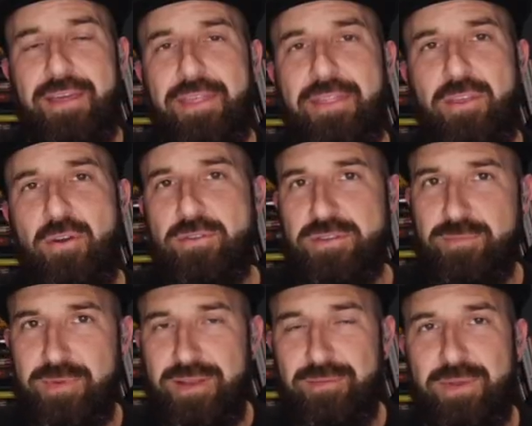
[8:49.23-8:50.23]
And then the
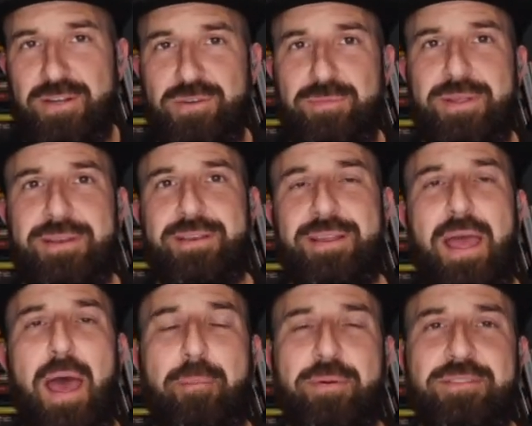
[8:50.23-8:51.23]
ultimate measurement
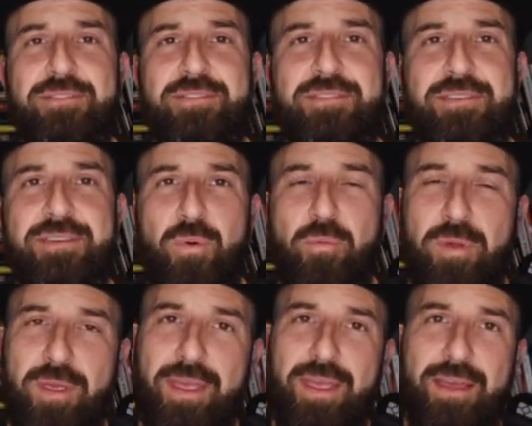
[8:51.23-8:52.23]
happens when
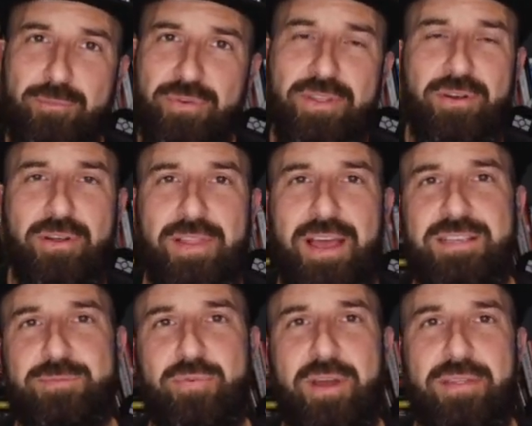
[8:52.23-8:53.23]
we breathe our
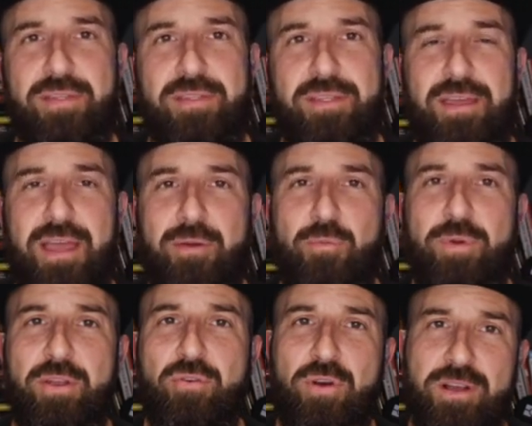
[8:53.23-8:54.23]
last breath and
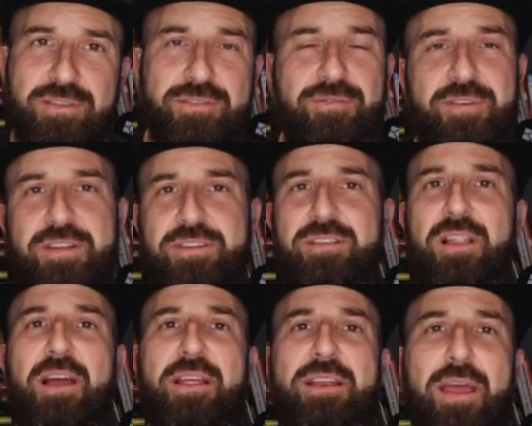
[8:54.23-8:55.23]
we cross the finish
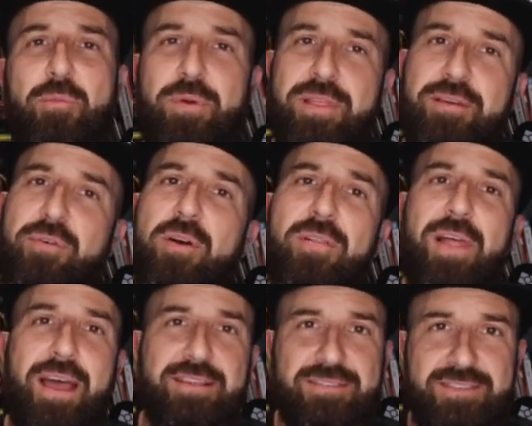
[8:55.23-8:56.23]
line and we live our
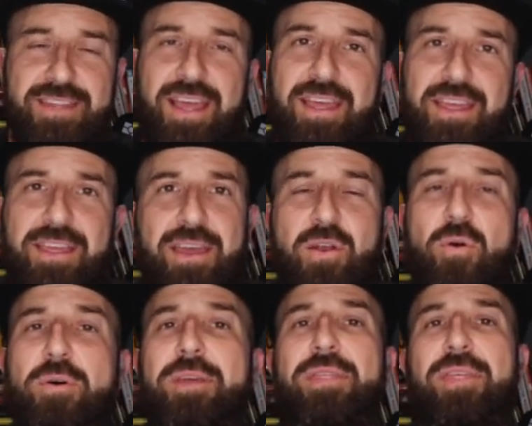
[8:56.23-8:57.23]
last day. And
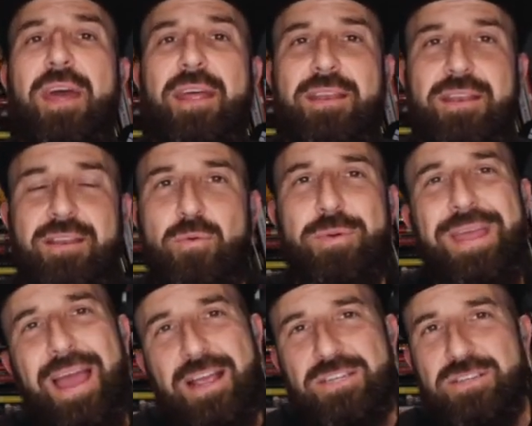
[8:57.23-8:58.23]
only then will we
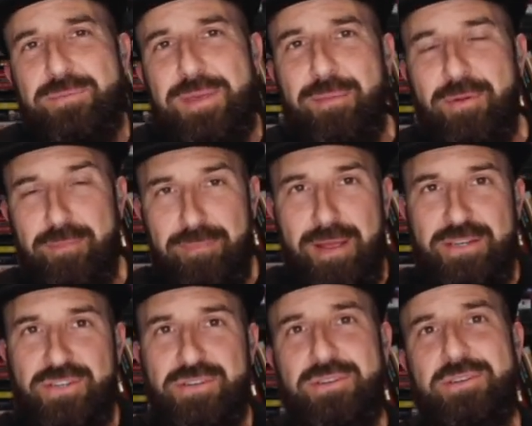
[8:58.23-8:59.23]
actually be able to
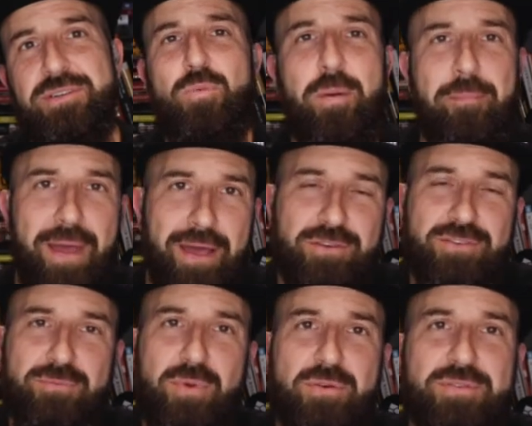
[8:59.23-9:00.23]
measure what
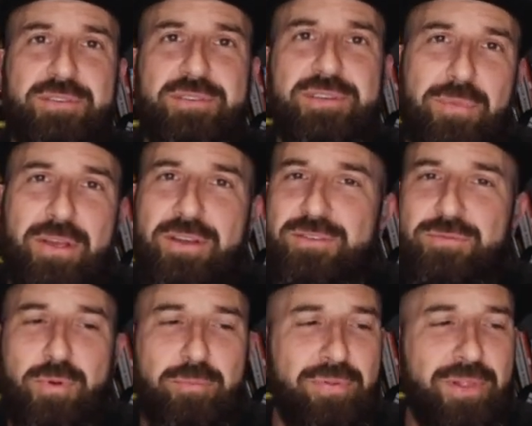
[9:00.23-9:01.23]
matters most, because
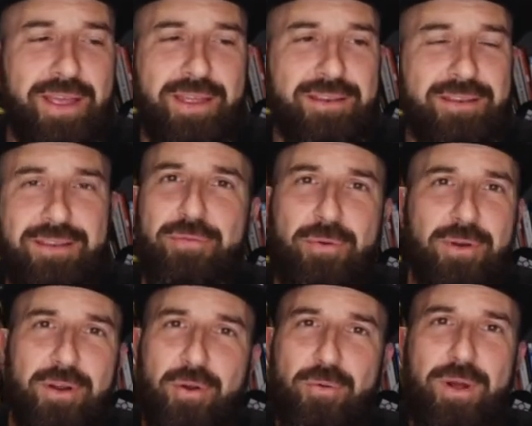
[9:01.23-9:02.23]
we're playing
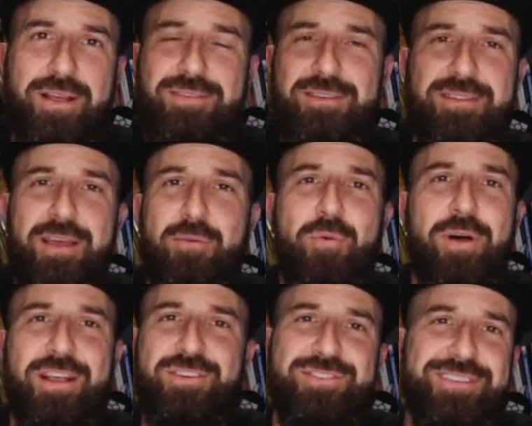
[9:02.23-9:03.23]
for a horizon that we'll
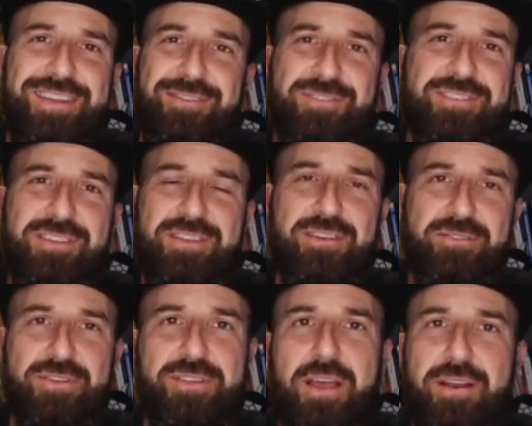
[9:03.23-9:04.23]
actually never see the
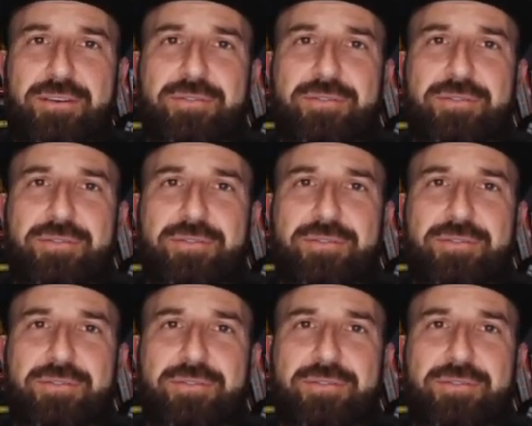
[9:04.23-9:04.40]
other side